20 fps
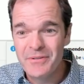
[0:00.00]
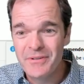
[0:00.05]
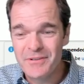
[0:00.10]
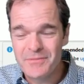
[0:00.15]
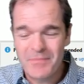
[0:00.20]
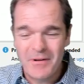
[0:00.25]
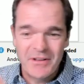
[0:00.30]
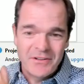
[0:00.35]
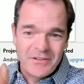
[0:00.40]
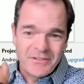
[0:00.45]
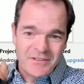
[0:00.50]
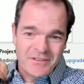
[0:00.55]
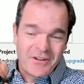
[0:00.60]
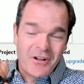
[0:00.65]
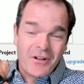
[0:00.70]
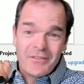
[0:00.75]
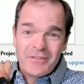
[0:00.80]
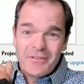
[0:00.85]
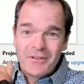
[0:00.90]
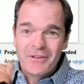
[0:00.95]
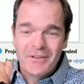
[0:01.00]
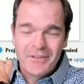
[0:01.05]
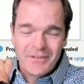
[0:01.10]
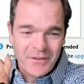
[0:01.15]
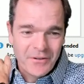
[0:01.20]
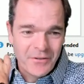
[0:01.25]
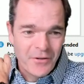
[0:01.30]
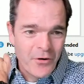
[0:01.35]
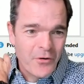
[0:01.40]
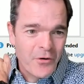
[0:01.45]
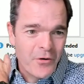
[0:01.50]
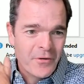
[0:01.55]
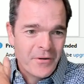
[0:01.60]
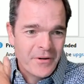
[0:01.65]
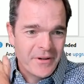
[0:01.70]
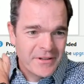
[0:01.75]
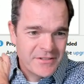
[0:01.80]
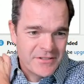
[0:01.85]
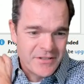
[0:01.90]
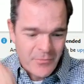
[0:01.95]
It's probably good to call it the logo
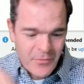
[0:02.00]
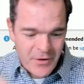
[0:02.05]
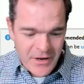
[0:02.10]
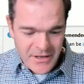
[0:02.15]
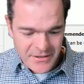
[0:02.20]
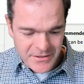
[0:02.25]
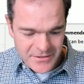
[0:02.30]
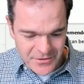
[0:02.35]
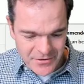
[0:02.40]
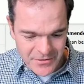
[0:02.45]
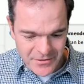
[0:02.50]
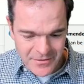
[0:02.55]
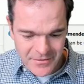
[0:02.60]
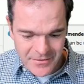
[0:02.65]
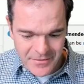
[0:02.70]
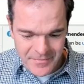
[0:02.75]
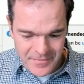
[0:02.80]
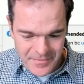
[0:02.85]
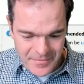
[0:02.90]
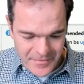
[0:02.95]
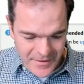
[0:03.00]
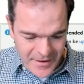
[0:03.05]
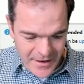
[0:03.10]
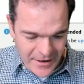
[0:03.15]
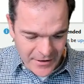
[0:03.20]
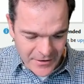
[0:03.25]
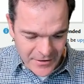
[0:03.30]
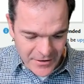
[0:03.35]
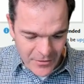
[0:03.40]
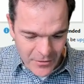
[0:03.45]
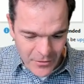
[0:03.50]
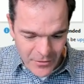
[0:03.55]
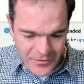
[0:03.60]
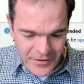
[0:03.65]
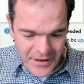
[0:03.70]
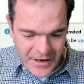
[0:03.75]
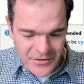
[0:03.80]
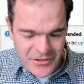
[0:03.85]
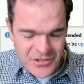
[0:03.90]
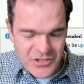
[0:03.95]
in some way. So I'm going to hold
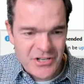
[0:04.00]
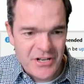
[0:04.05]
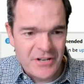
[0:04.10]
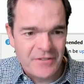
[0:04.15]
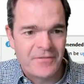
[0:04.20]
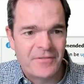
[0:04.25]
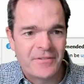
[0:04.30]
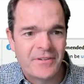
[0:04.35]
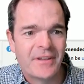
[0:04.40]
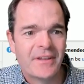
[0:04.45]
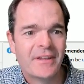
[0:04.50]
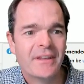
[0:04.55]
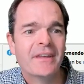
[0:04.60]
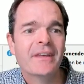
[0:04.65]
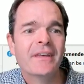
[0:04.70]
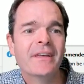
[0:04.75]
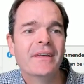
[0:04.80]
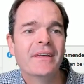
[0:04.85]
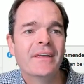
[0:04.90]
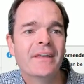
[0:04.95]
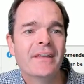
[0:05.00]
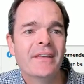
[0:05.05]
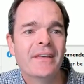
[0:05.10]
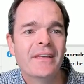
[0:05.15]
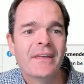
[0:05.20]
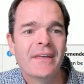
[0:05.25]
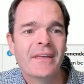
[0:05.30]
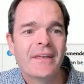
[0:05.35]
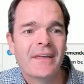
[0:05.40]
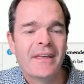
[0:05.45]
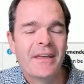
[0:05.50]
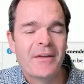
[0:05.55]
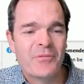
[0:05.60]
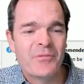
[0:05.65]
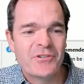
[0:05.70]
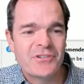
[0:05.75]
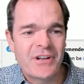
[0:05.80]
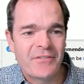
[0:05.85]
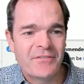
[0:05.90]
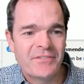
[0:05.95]
down Shift and
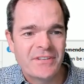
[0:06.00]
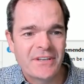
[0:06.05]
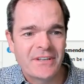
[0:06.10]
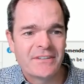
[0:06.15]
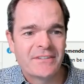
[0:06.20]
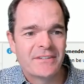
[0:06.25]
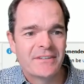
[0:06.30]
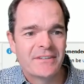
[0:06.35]
push F6.